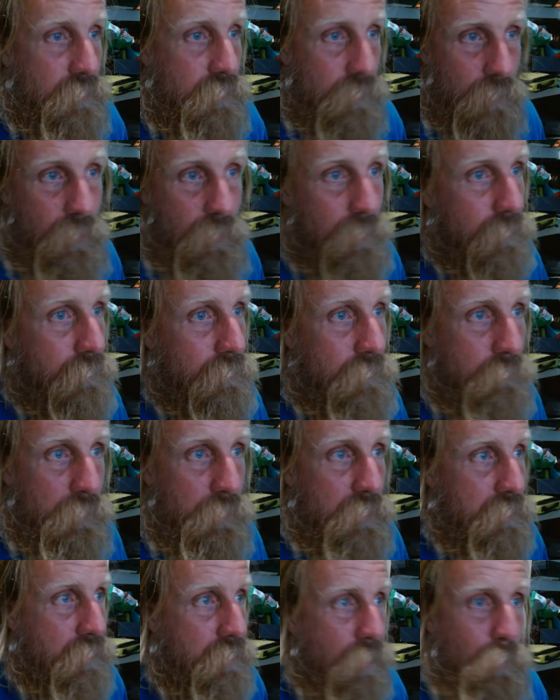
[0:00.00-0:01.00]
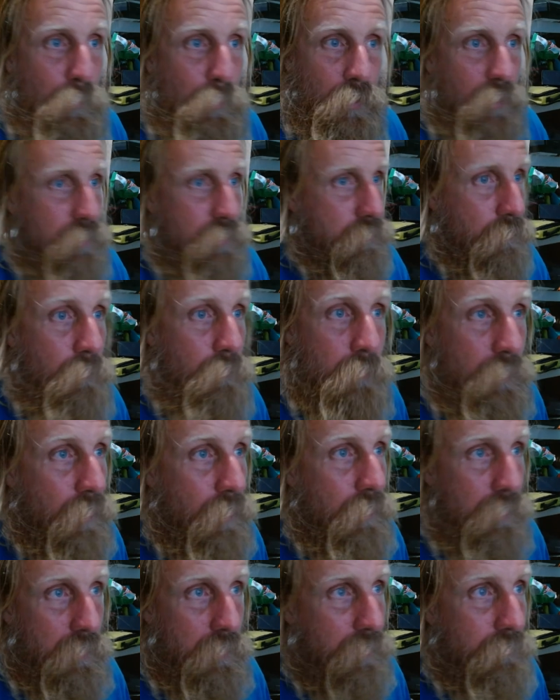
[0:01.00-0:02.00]
land, I mean, it's got plants growing
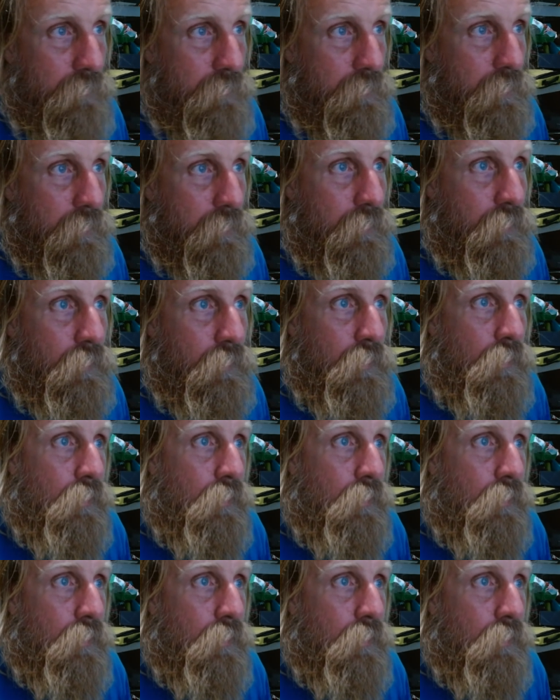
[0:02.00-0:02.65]
on it and everything.